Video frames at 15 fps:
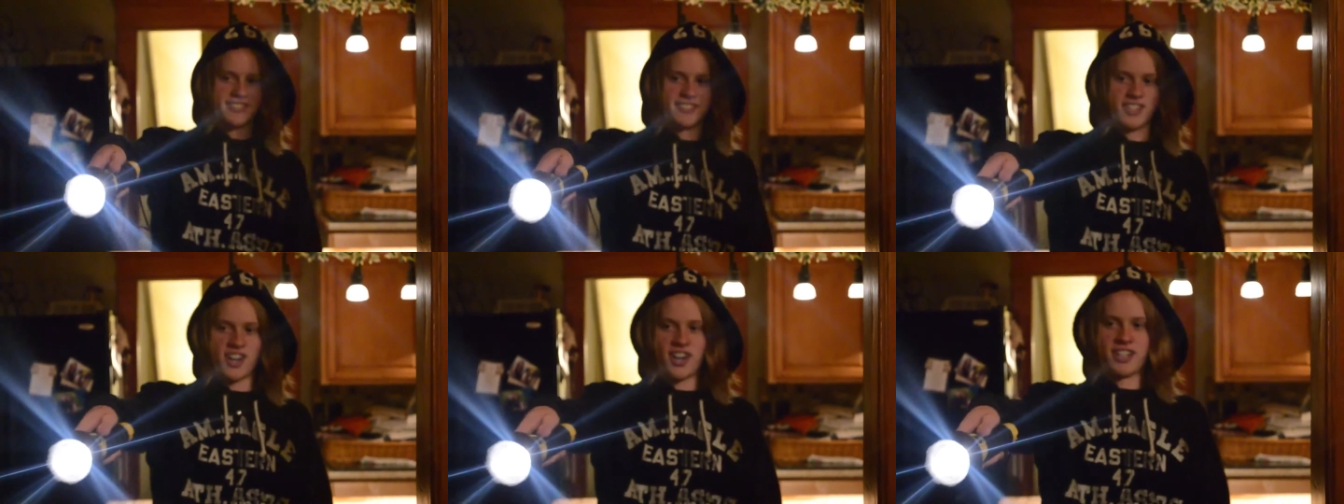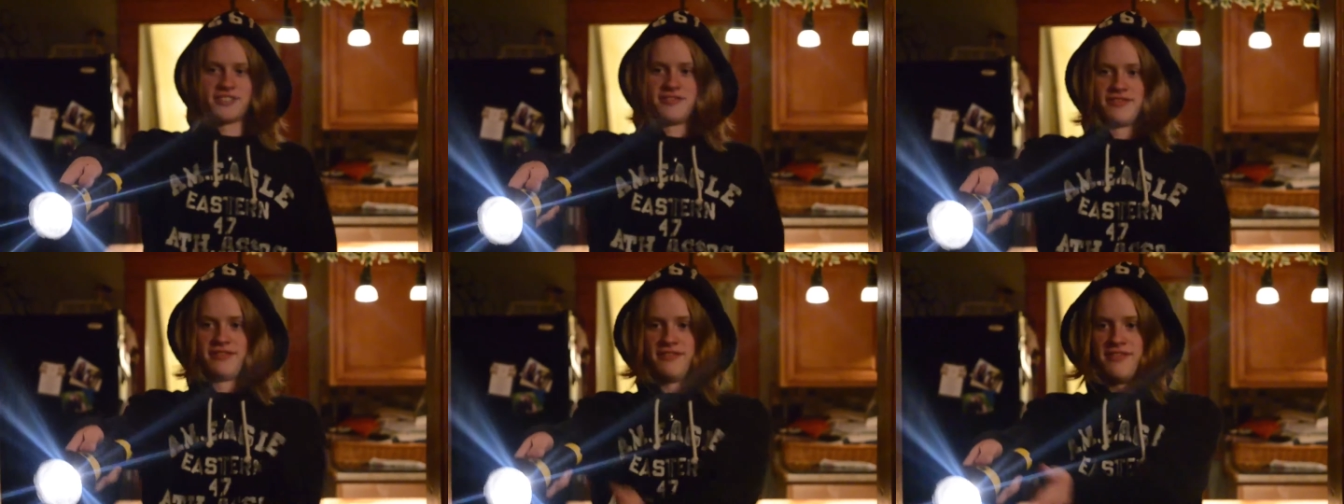
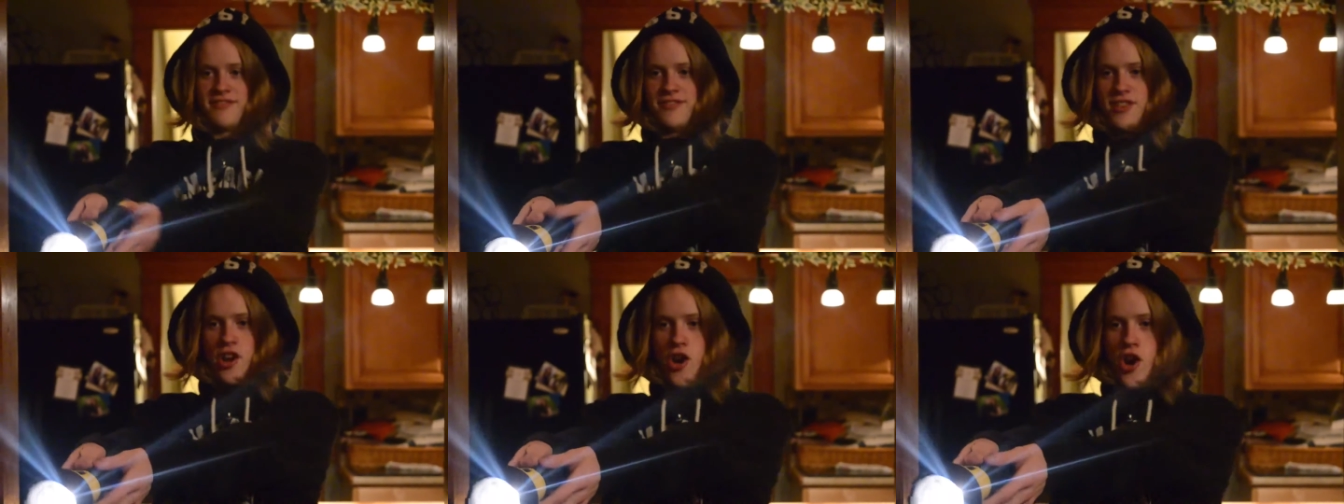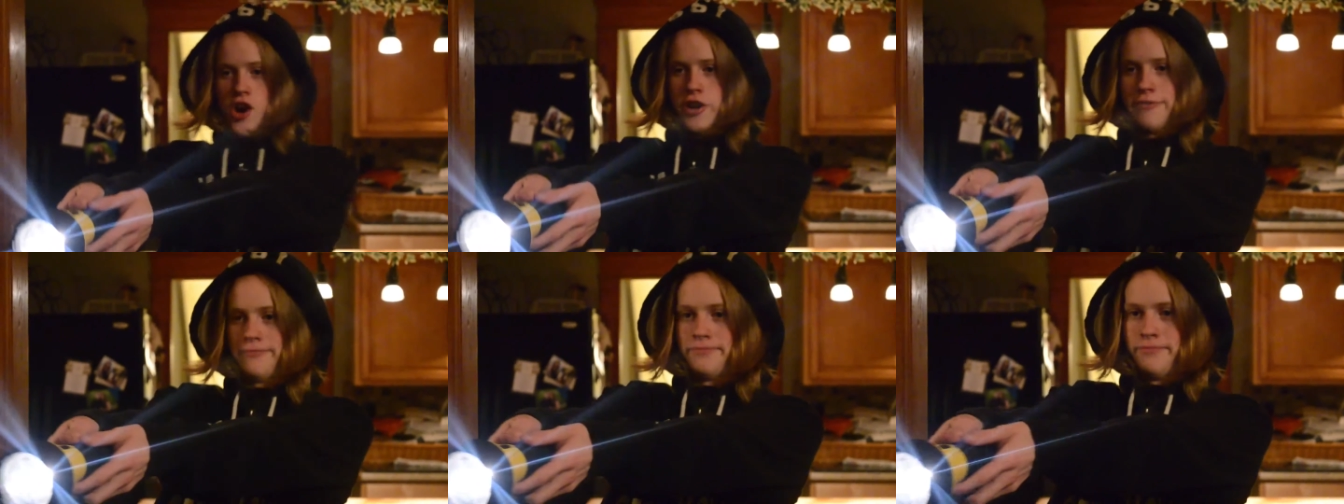Nerd.
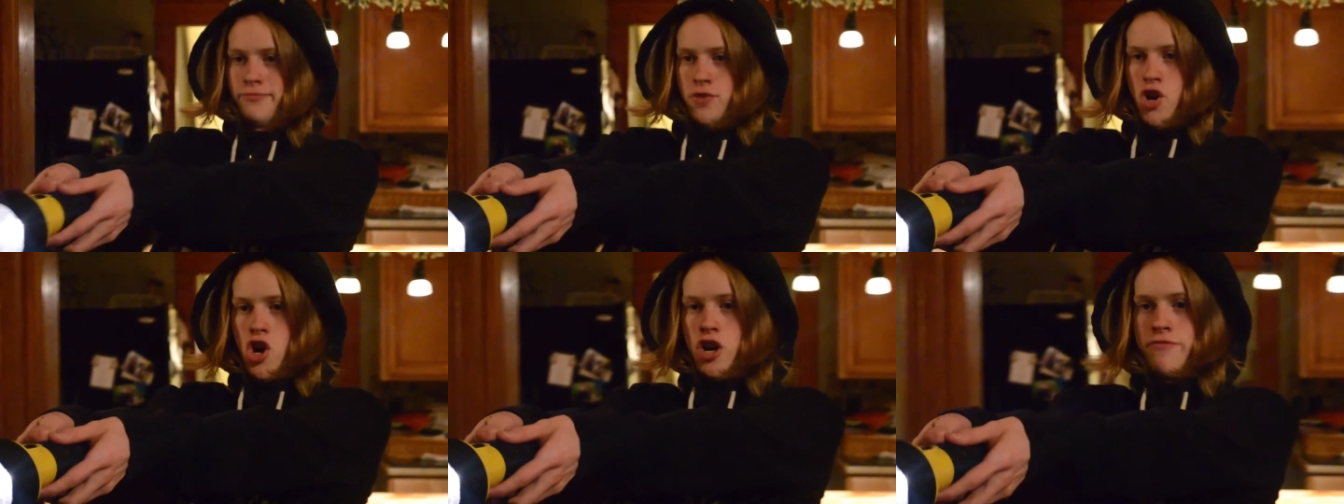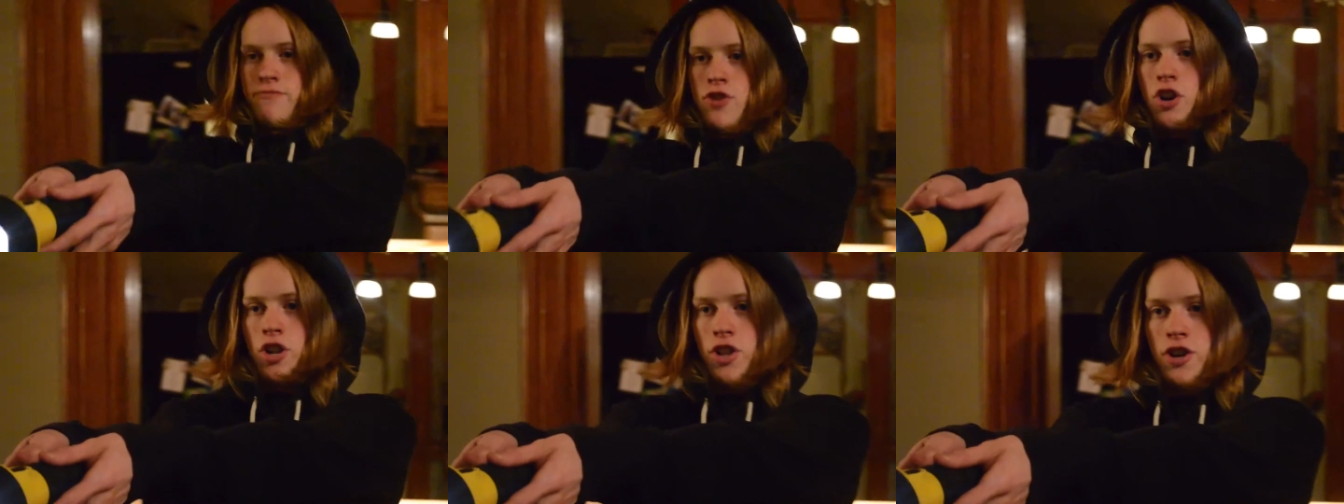Nerd. Nerd.
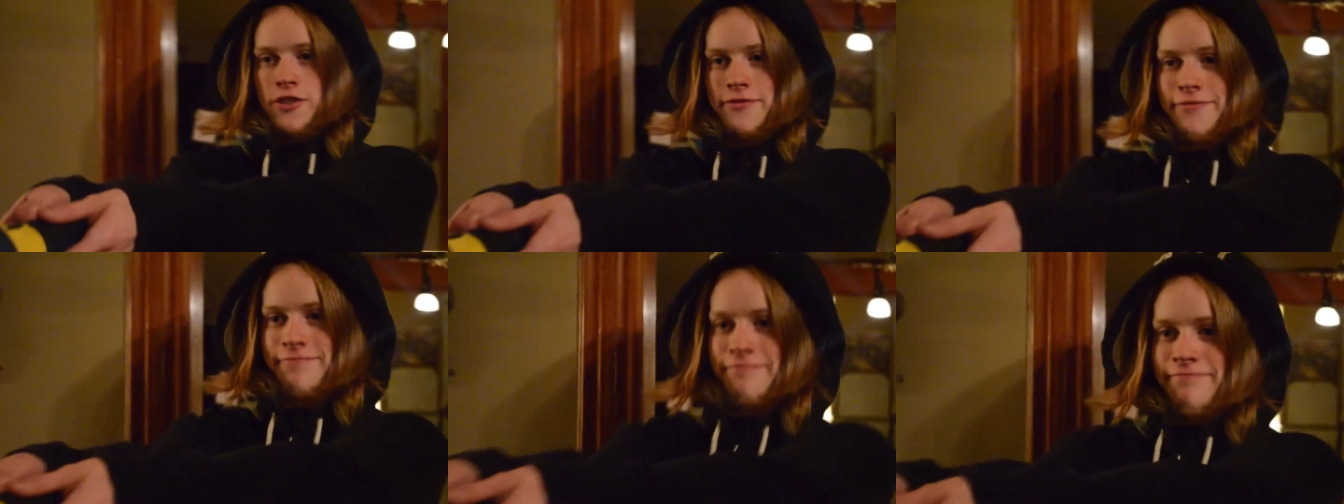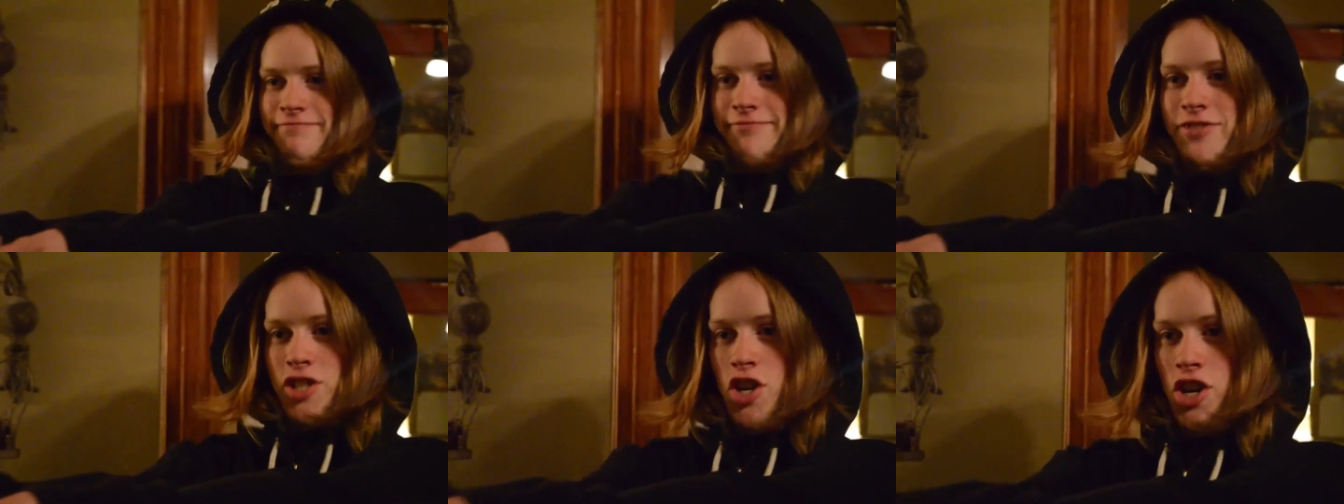Nerd Alert.
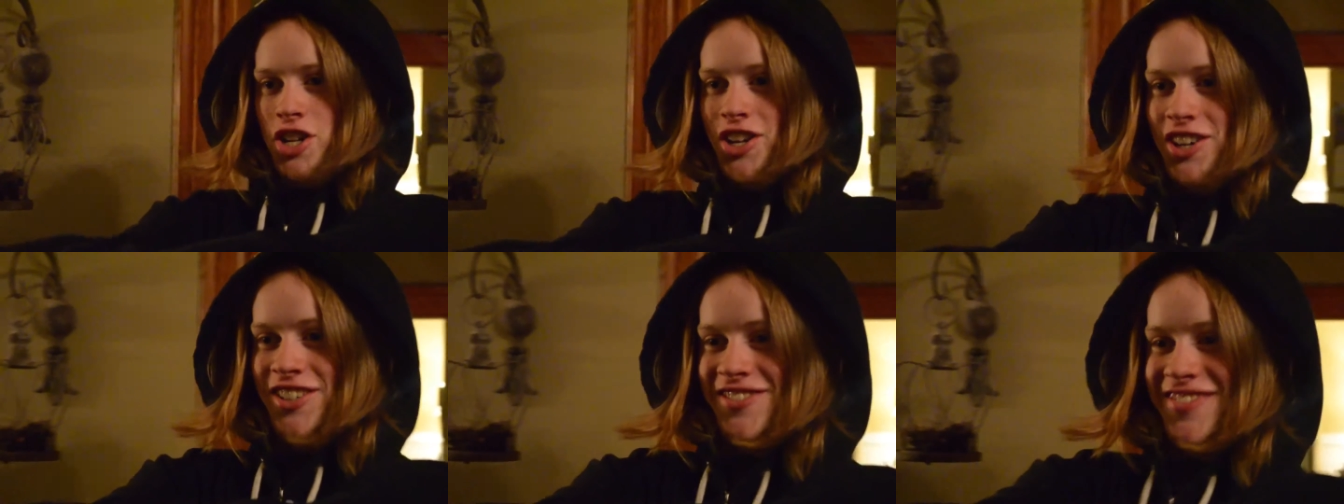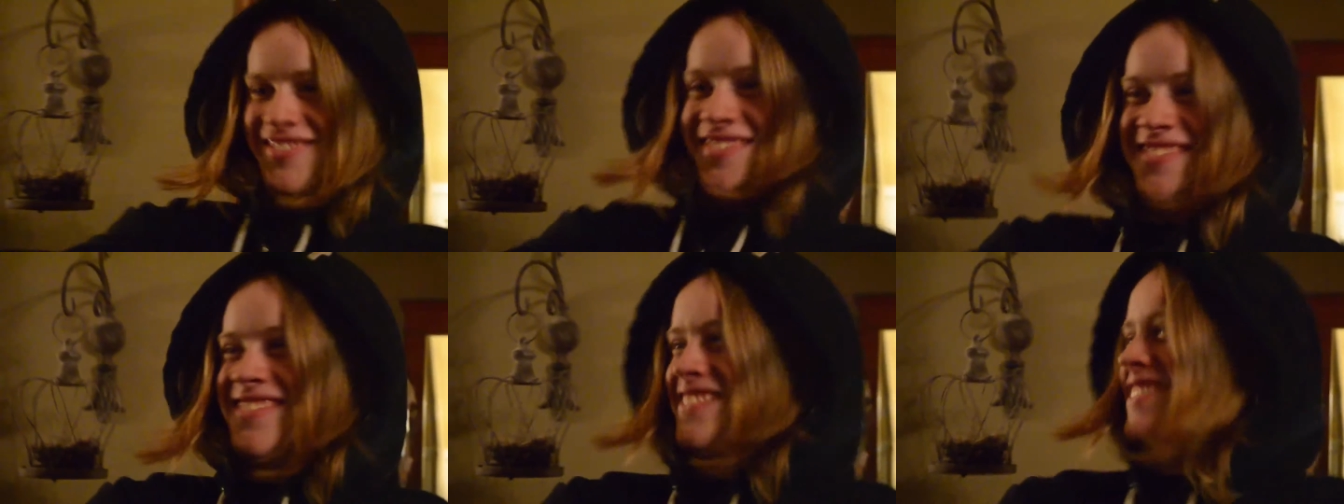Nerd
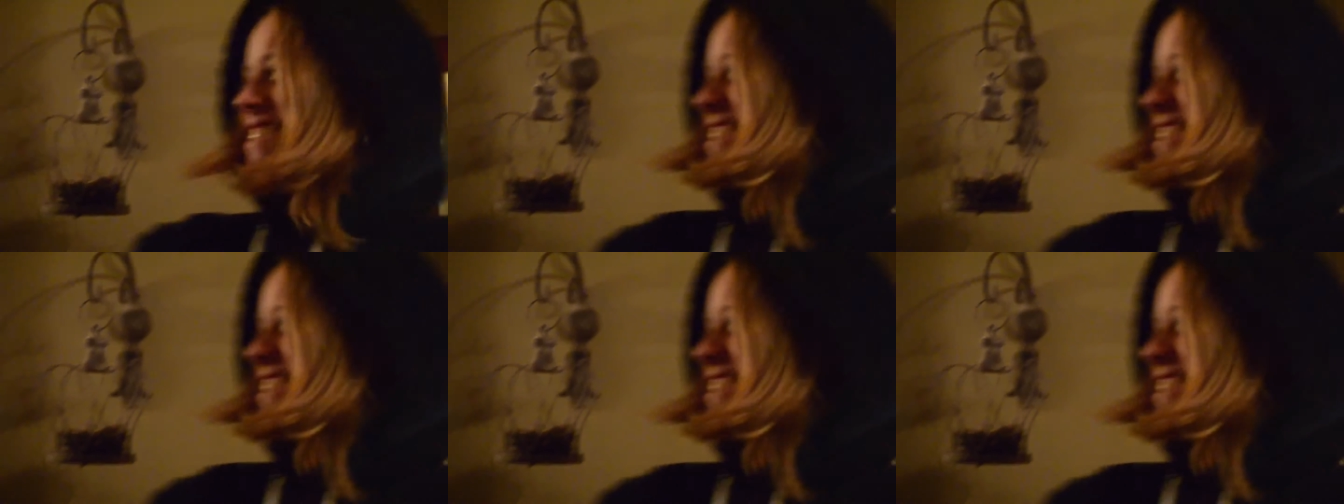Alert.